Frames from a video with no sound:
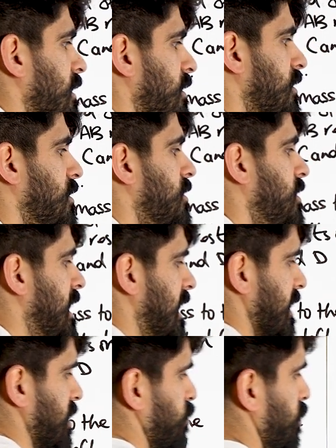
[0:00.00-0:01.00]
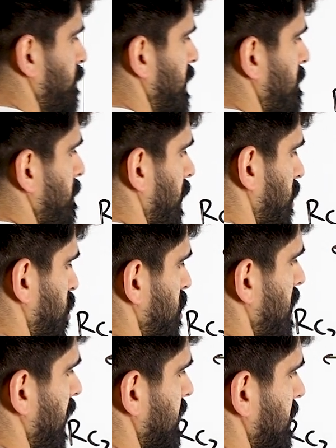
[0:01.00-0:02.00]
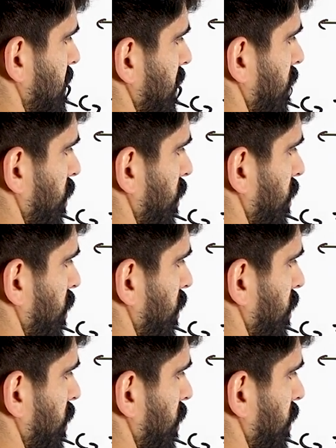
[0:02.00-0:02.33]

This would be much nicer